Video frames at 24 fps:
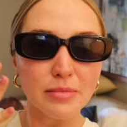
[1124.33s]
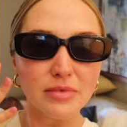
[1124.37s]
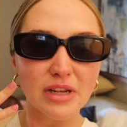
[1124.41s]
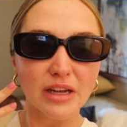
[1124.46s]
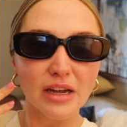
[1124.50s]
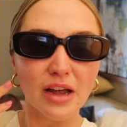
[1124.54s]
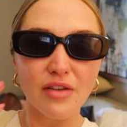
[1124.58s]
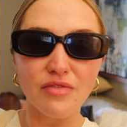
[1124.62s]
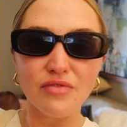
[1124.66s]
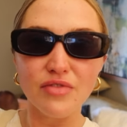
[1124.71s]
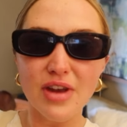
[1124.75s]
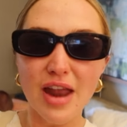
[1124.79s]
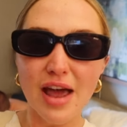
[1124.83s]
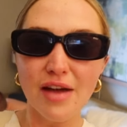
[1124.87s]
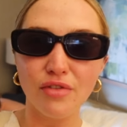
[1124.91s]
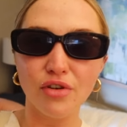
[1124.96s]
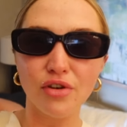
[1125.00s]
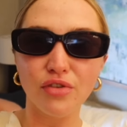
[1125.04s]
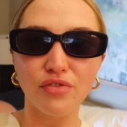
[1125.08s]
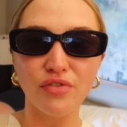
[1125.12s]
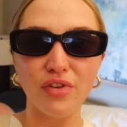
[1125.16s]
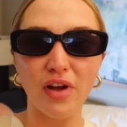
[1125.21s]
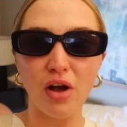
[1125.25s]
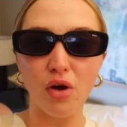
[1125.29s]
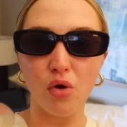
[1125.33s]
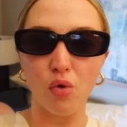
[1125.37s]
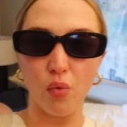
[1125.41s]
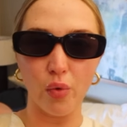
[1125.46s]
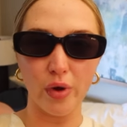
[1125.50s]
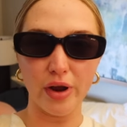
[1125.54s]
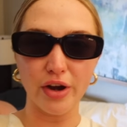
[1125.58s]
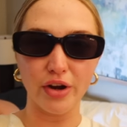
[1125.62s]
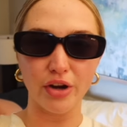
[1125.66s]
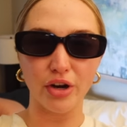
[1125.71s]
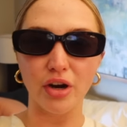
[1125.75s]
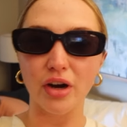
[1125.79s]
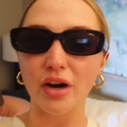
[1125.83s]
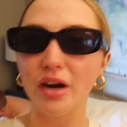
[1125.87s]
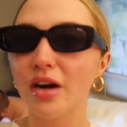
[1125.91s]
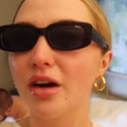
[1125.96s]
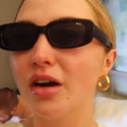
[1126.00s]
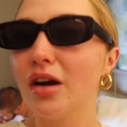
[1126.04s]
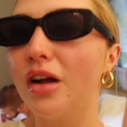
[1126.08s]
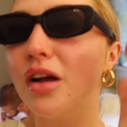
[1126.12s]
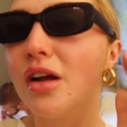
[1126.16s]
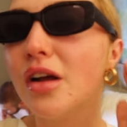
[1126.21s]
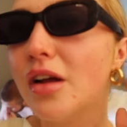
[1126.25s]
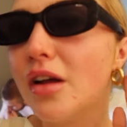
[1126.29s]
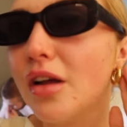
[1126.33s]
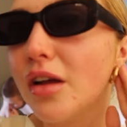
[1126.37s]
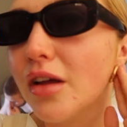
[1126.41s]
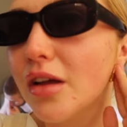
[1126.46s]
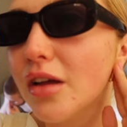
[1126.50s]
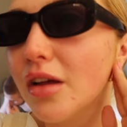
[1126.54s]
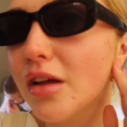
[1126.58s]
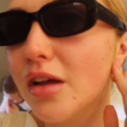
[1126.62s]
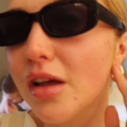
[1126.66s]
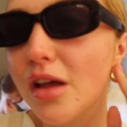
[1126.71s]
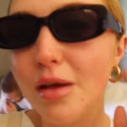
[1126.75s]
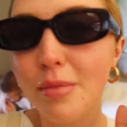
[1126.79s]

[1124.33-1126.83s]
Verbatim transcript: What? Like I've never felt weirder no.